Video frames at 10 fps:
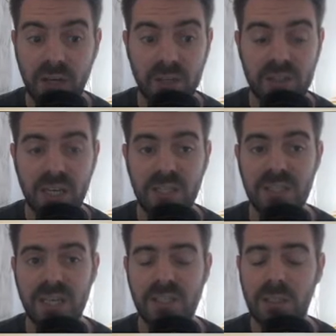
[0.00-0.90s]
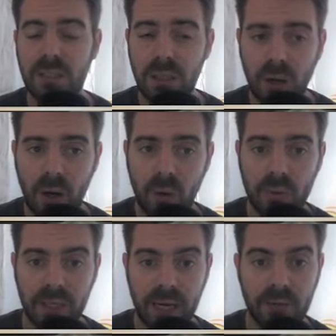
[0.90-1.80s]
good seasons. He's a lot
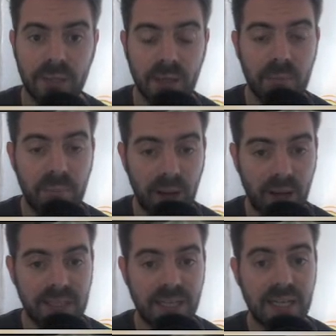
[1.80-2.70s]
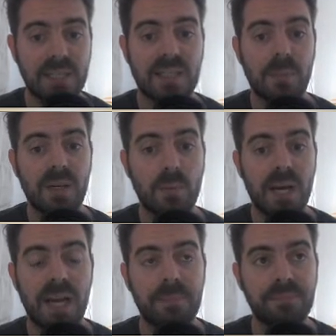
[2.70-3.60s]
older now, but he is somebody
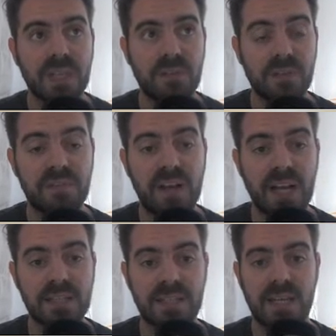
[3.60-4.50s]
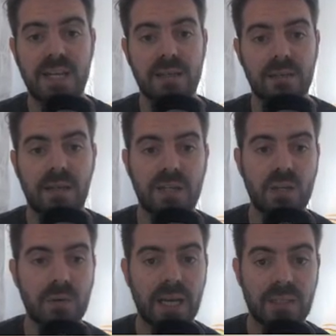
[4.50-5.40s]
where if you fancy a
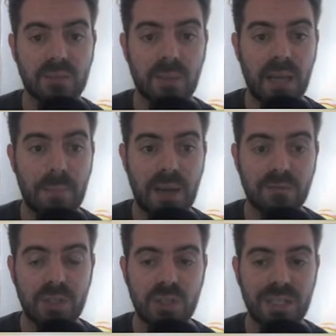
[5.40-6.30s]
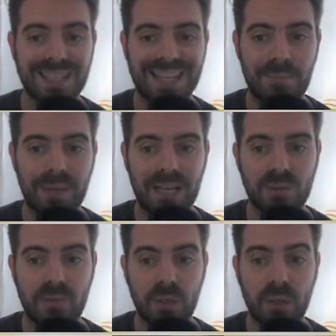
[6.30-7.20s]
Newcastle player, Matt Ritchie isn't that bad
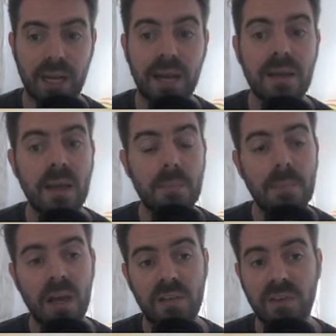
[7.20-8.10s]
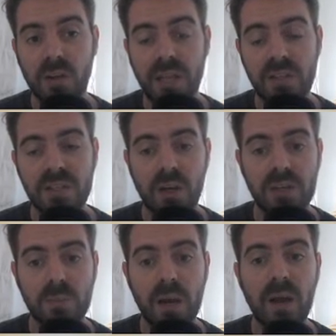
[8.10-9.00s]
to have a look at. Murphy on the other side
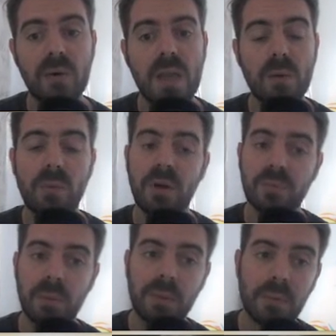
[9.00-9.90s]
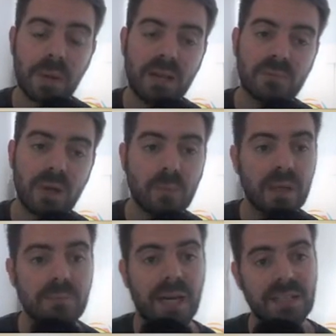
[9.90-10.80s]
as well will most probably be playing right
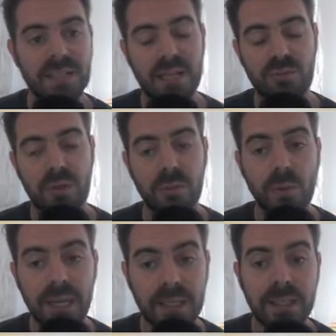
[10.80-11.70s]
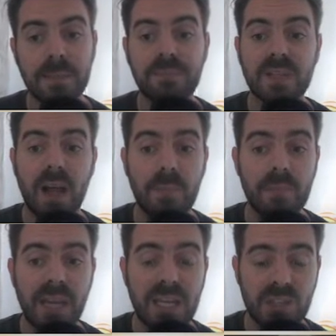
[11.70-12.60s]
wing back / right wing.
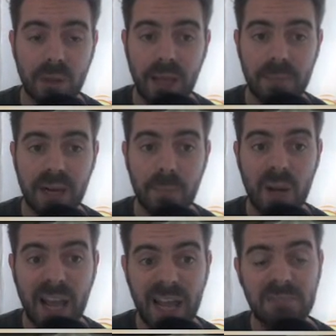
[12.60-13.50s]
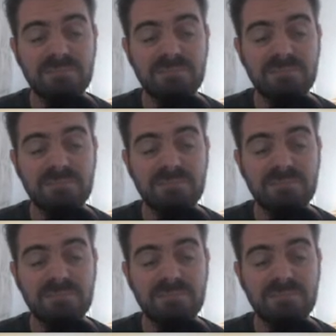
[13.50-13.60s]
He's not that bad a player.